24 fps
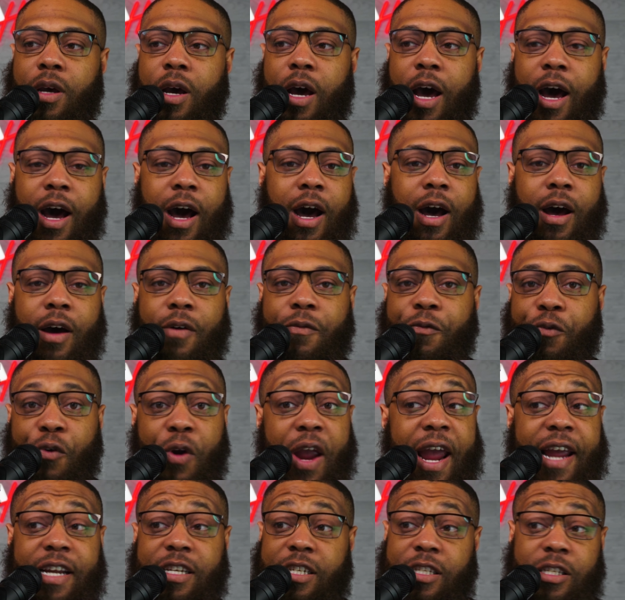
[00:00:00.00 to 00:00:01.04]
uh,
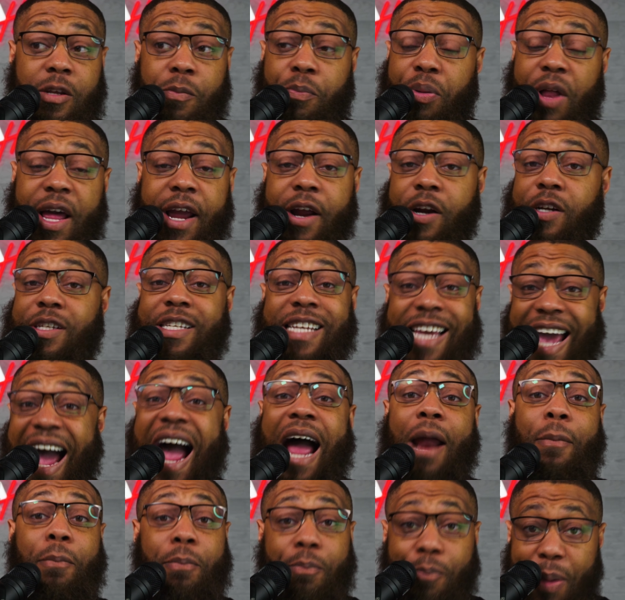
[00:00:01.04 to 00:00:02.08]
free agents and players
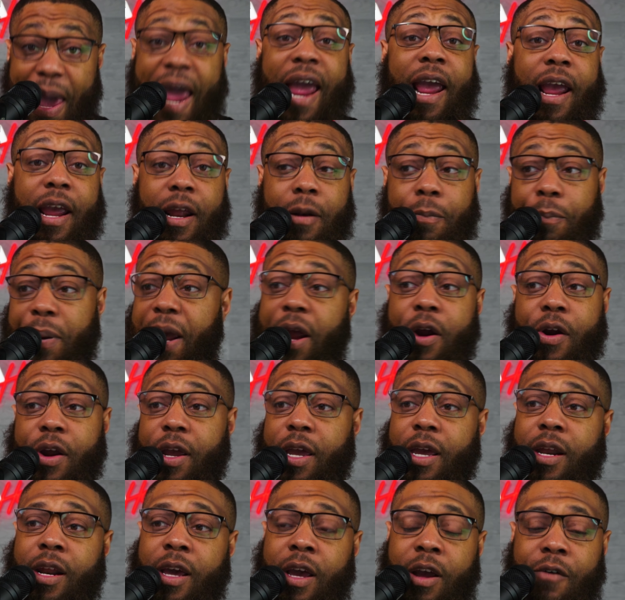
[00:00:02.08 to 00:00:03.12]
got paid,
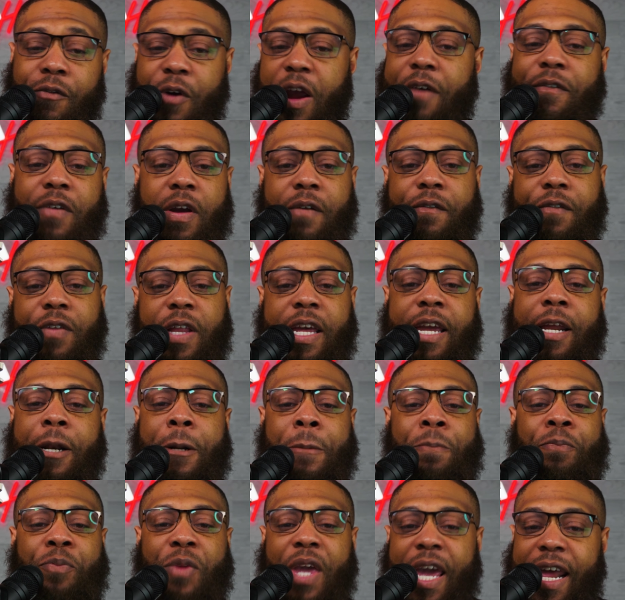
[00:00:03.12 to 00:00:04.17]
period. Fred VanVleet
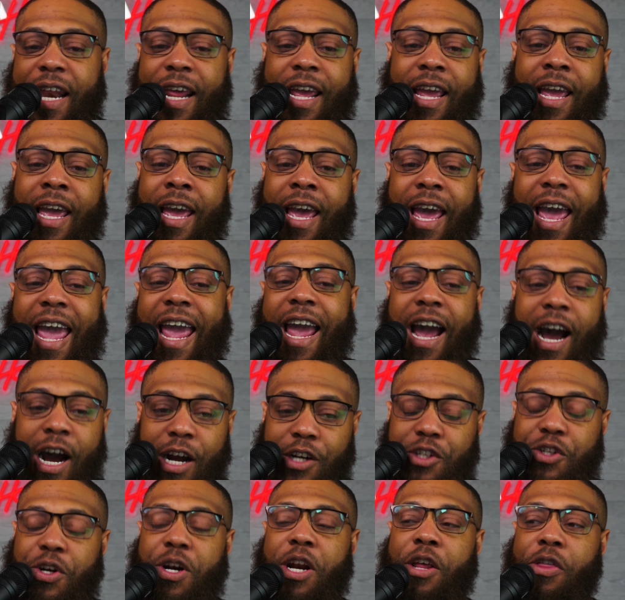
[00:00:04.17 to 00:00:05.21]
getting one
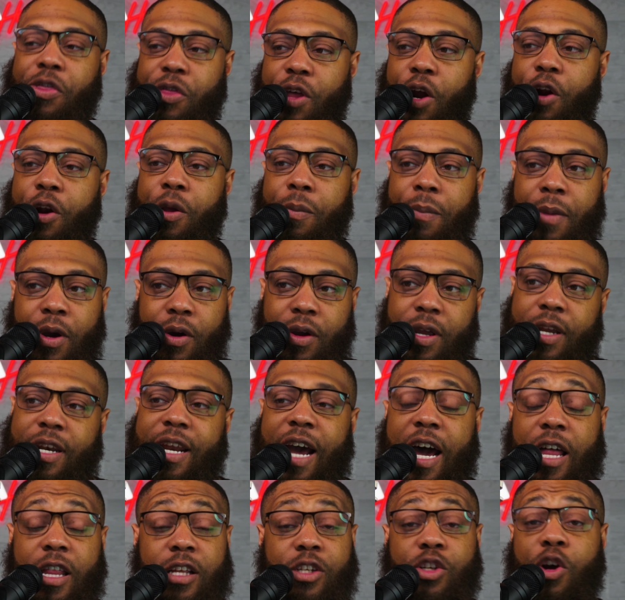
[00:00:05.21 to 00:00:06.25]
hundred thirty million
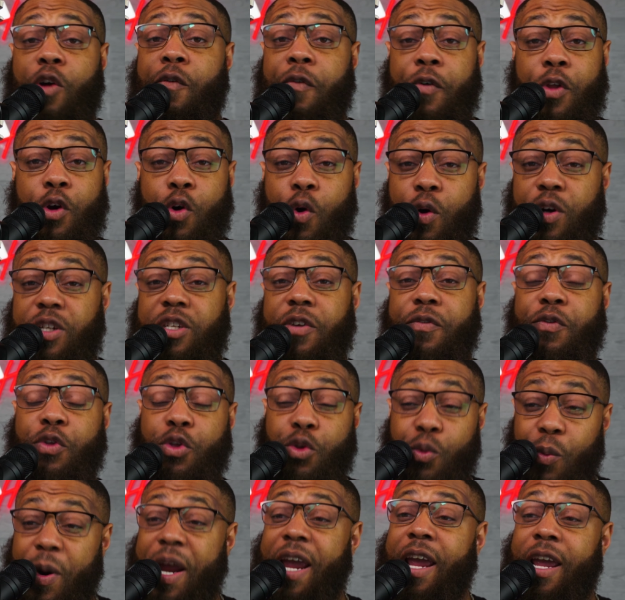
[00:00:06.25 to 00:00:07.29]
dollars over the course of
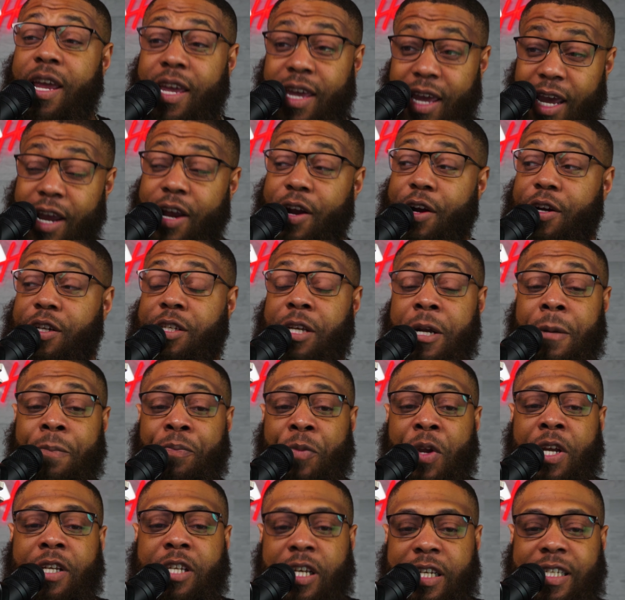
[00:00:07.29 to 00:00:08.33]
three years
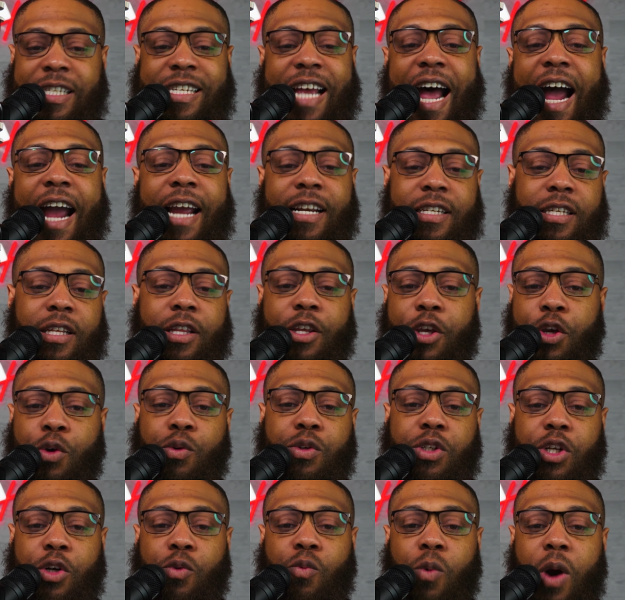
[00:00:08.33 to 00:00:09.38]
to sign to the
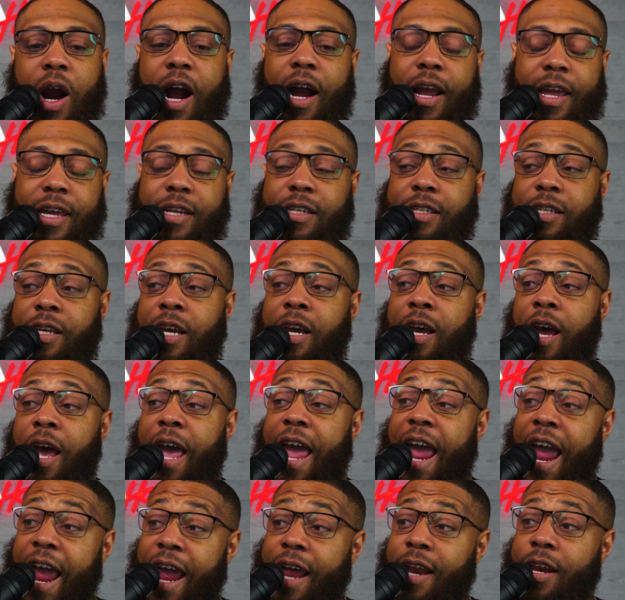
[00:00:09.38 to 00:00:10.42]
Houston Rockets.
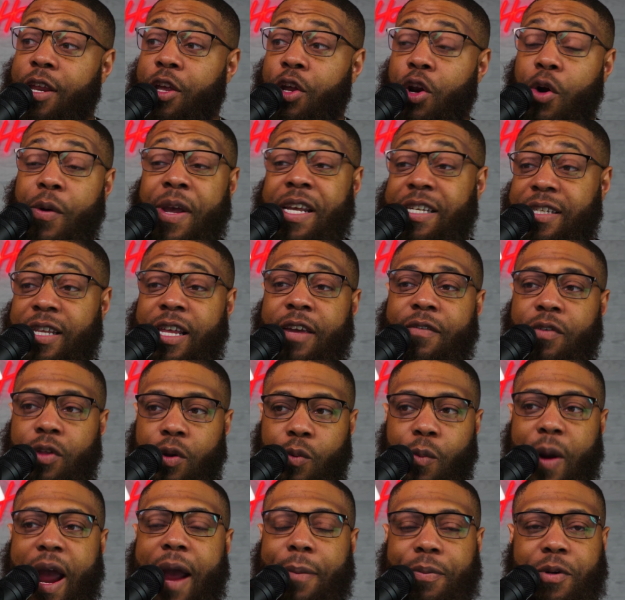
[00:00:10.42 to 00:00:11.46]
And, you know, he's leaving
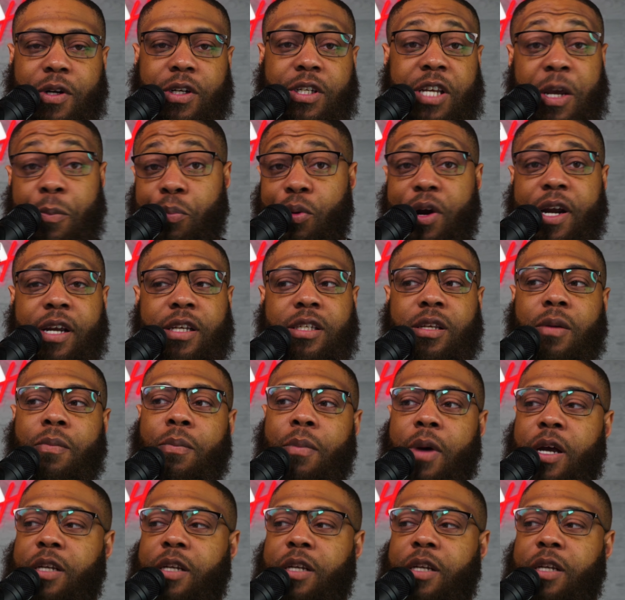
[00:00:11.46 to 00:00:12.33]
the Raptors. He brings some